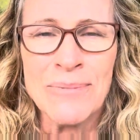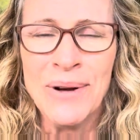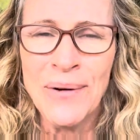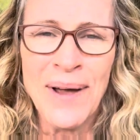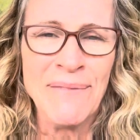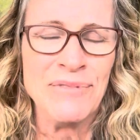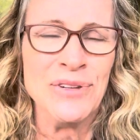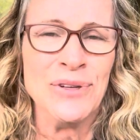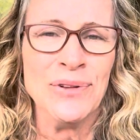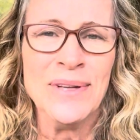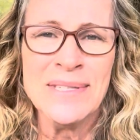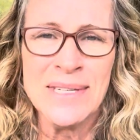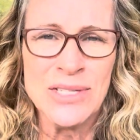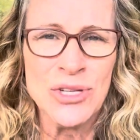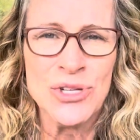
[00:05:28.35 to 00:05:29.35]
We don't have to do
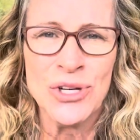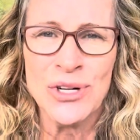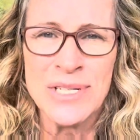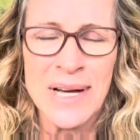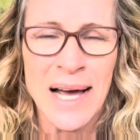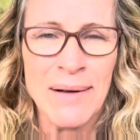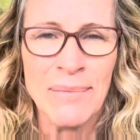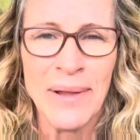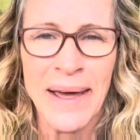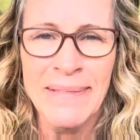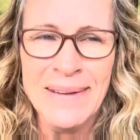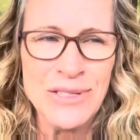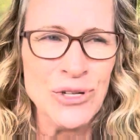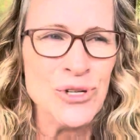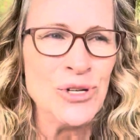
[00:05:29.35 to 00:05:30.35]
this. This is your timeline.
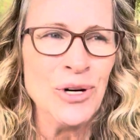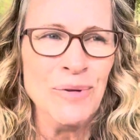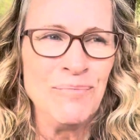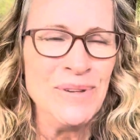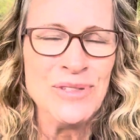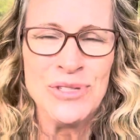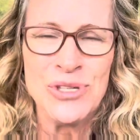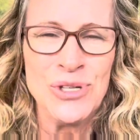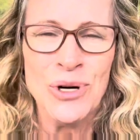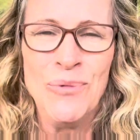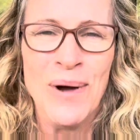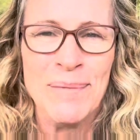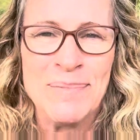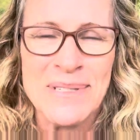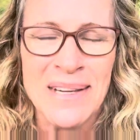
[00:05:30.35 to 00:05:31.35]
This is your
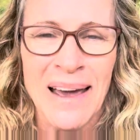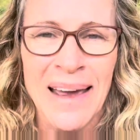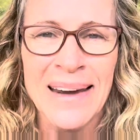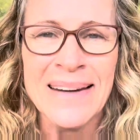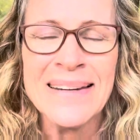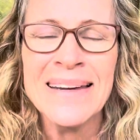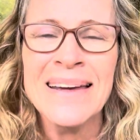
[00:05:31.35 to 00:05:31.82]
website.